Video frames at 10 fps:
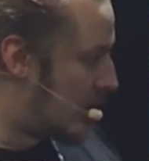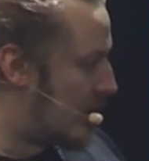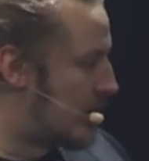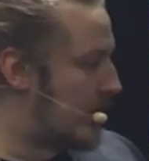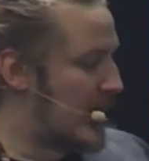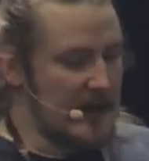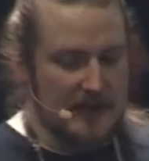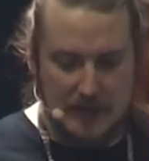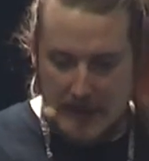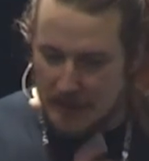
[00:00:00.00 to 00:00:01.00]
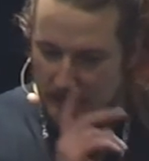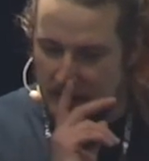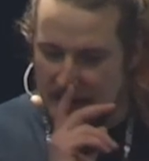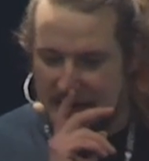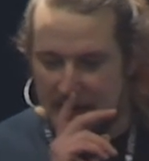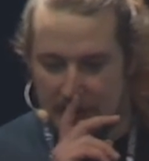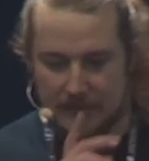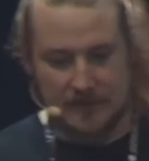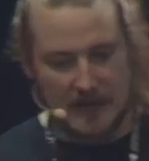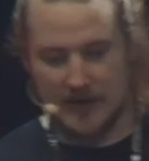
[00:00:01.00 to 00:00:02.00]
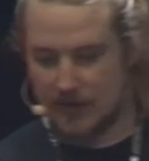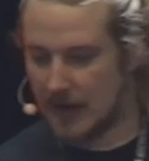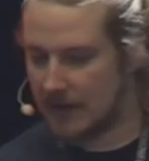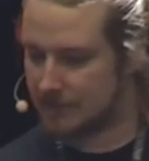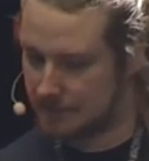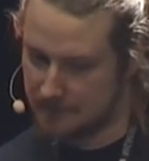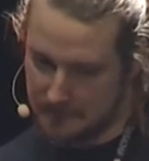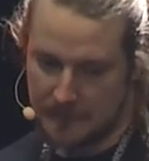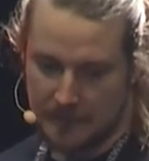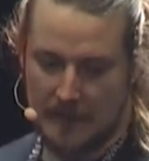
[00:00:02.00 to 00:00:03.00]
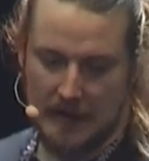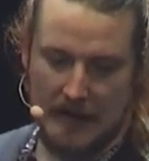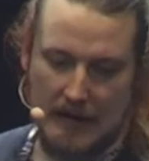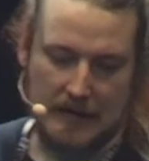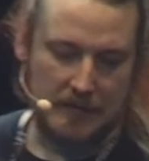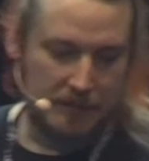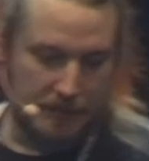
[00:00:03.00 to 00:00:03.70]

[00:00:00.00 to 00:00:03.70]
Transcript: I can't remember the guy's name, I should have put it